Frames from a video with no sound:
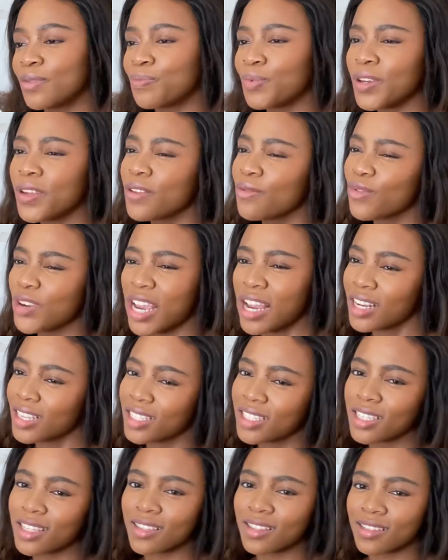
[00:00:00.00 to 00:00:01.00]
but in
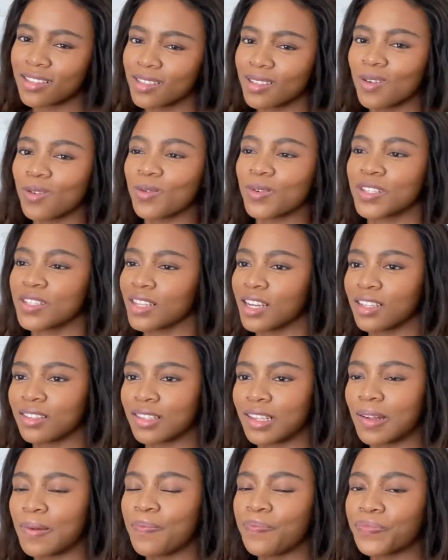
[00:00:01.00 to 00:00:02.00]
reality it's not always like
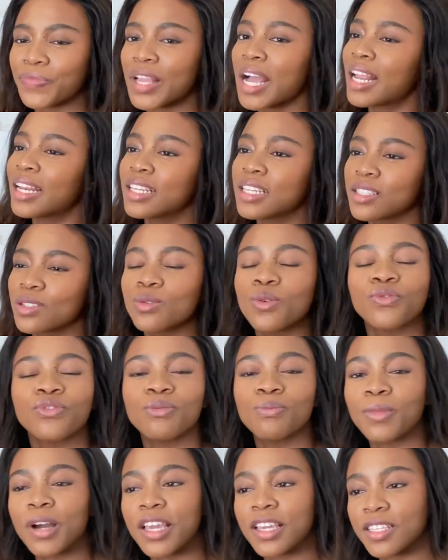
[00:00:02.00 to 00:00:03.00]
that, at least not
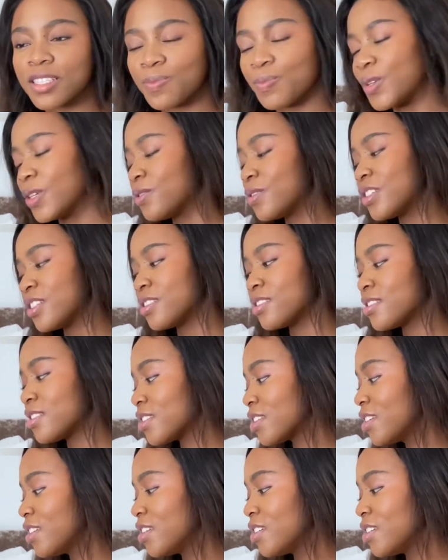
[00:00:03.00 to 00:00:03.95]
from my experience.